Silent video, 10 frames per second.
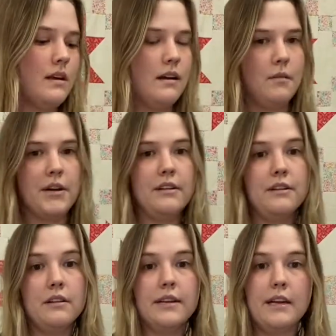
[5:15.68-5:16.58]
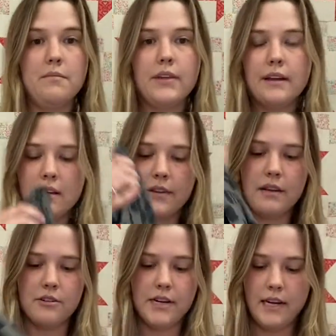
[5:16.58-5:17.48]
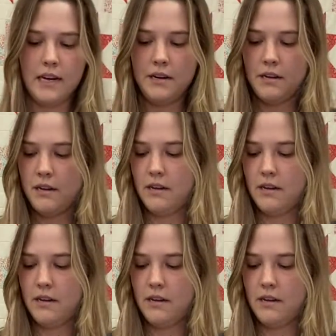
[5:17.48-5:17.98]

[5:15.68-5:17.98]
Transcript: And I'm going to do the same thing on the other side.